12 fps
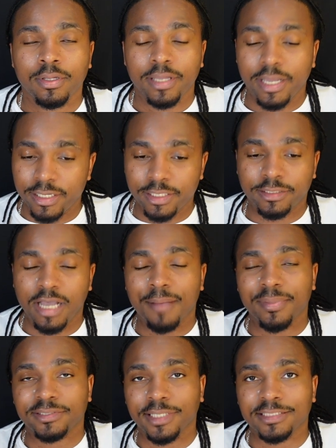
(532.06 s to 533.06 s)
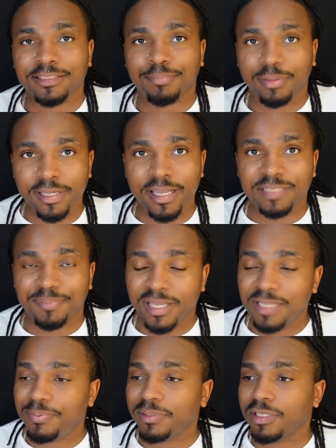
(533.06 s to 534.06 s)
into the comment section. Please,
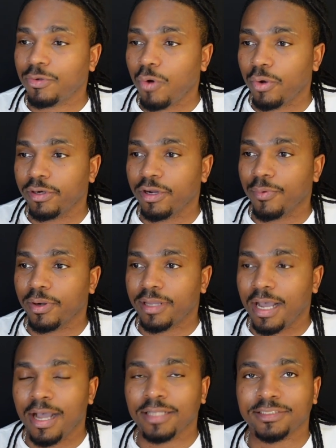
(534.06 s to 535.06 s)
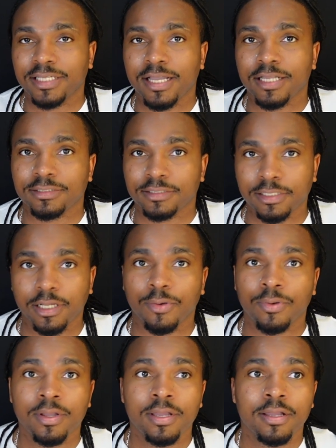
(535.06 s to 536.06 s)
please put the quote in there where God says, you
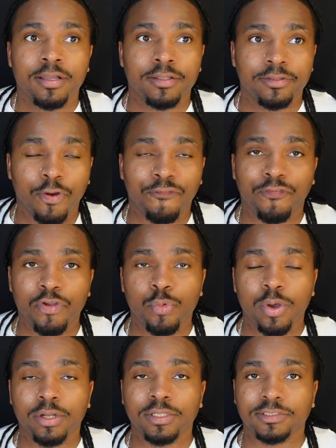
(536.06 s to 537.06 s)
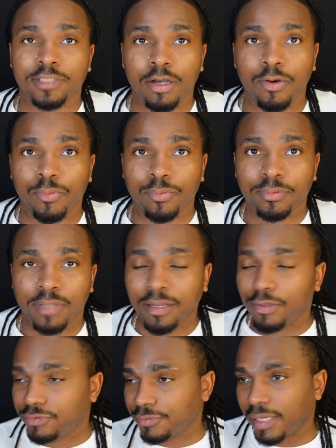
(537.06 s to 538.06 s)
know, your free will is gone. I
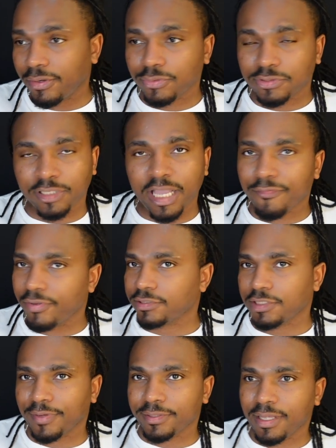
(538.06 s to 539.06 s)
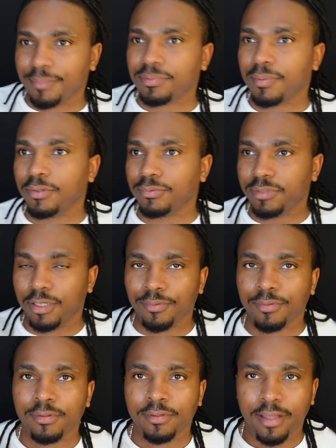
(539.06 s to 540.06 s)
know, I know slavery and stuff like that. I'm talking about, you
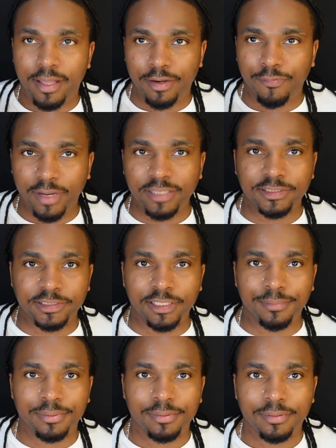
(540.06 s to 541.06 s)
know, in a relationship,